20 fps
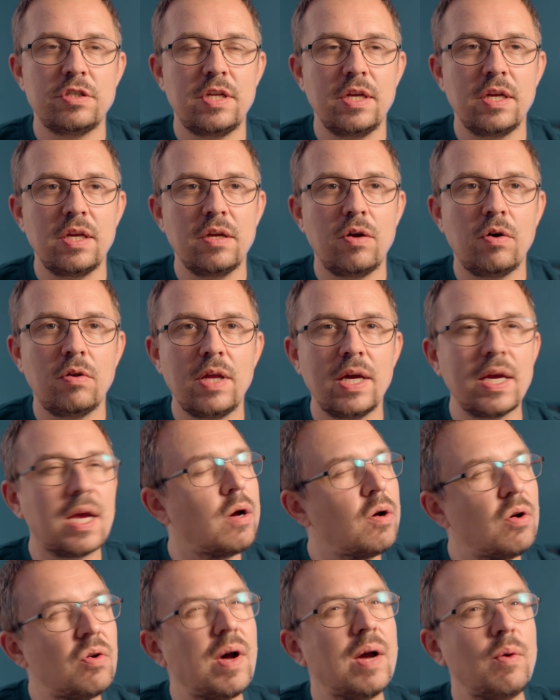They go like,
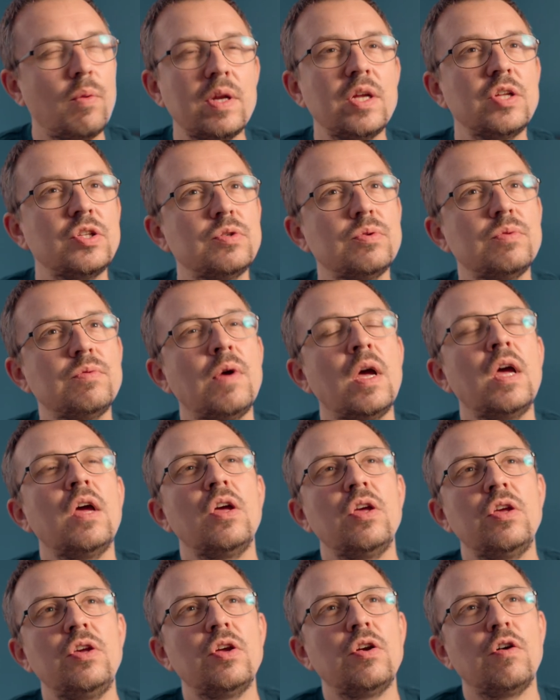oh, I want to do,
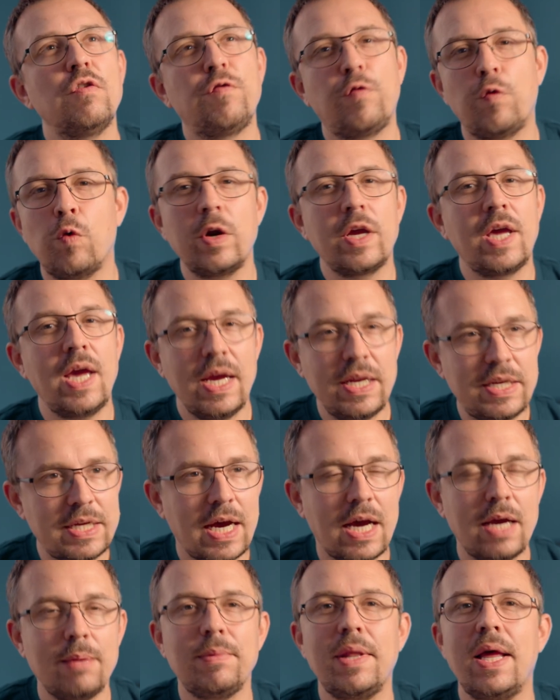4K
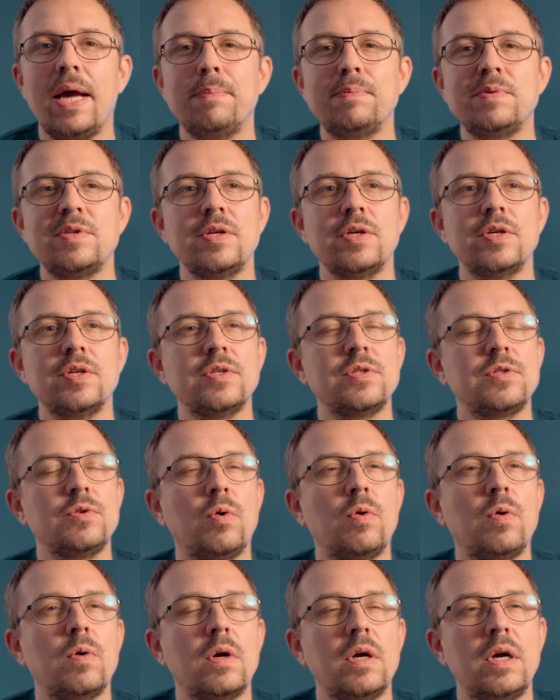time lapses,
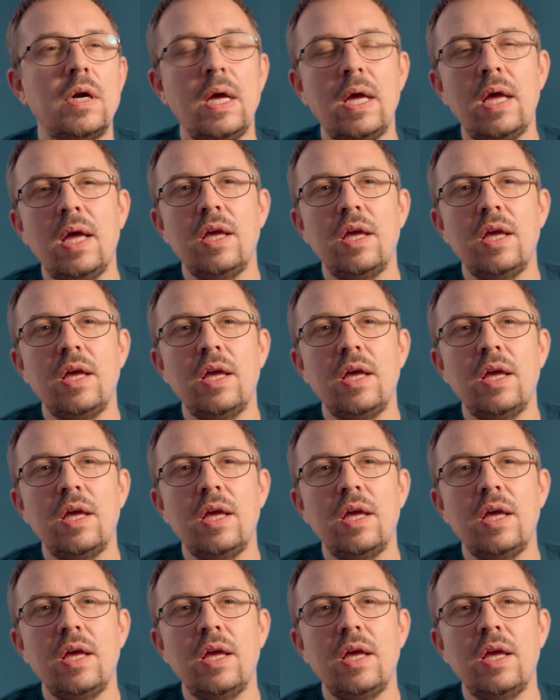or,